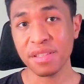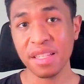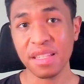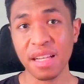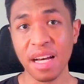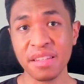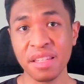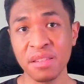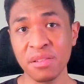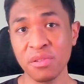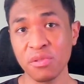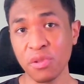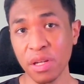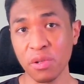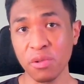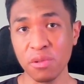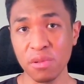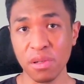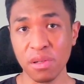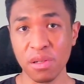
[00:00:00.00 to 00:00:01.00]
I think the
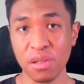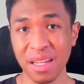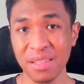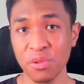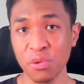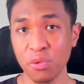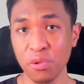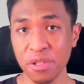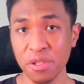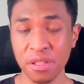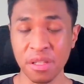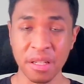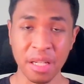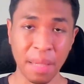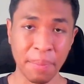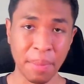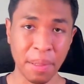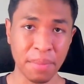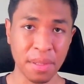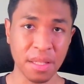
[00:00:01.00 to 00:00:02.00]
regular and reasoning
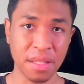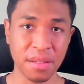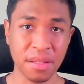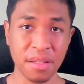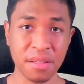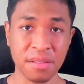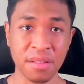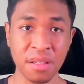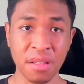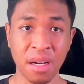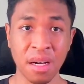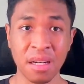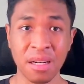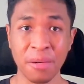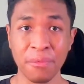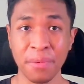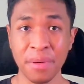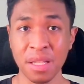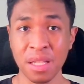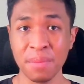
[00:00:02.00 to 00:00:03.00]
capabilities that are
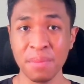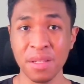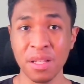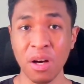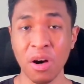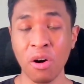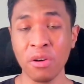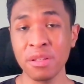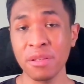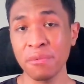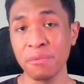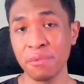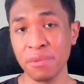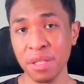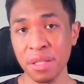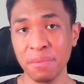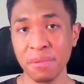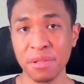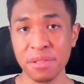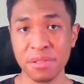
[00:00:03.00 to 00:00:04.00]
available on the
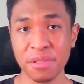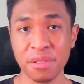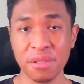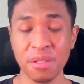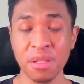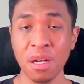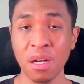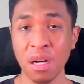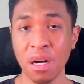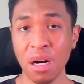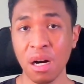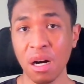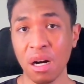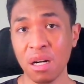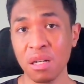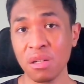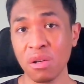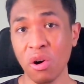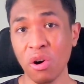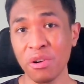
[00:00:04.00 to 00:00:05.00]
free version
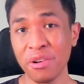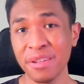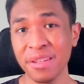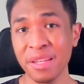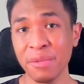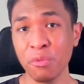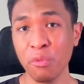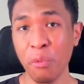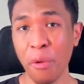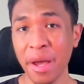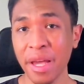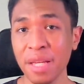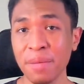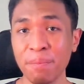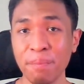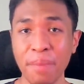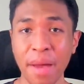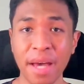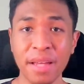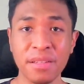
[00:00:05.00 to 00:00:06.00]
are already way
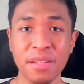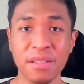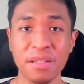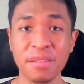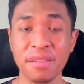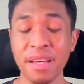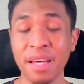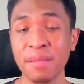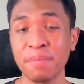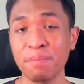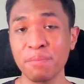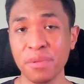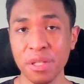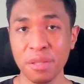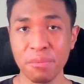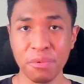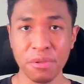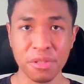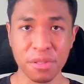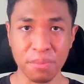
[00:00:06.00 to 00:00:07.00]
better than
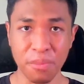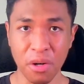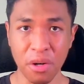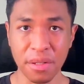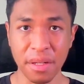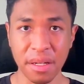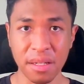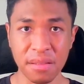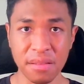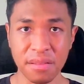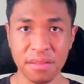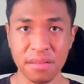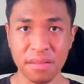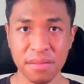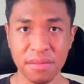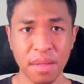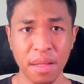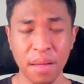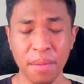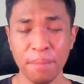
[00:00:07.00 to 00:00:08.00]
previous models.
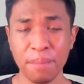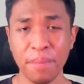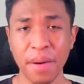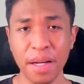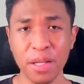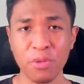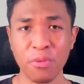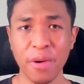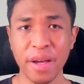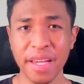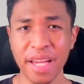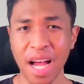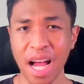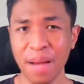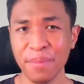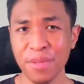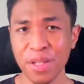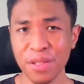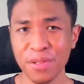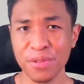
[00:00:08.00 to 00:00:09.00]
By the way,
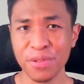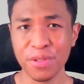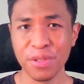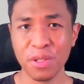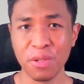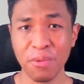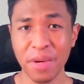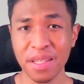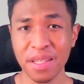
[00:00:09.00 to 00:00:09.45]
I'm not sure whether